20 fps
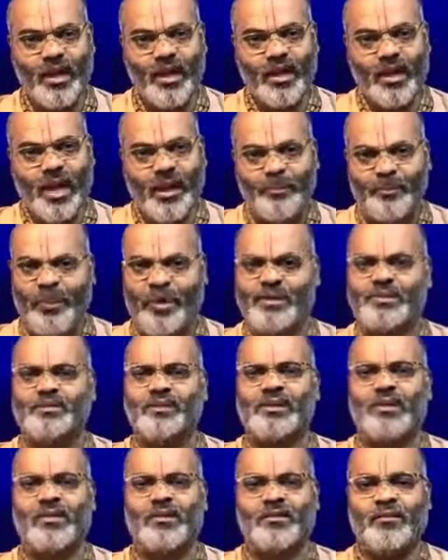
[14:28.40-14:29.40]
a
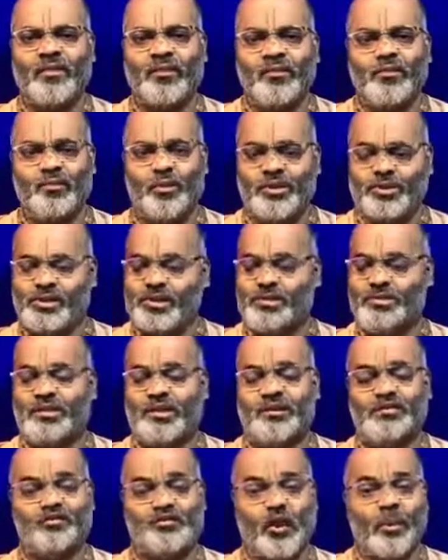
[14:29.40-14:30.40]
person
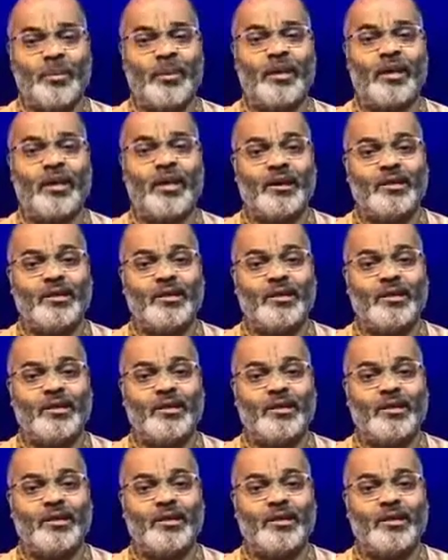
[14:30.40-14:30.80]
possessing so many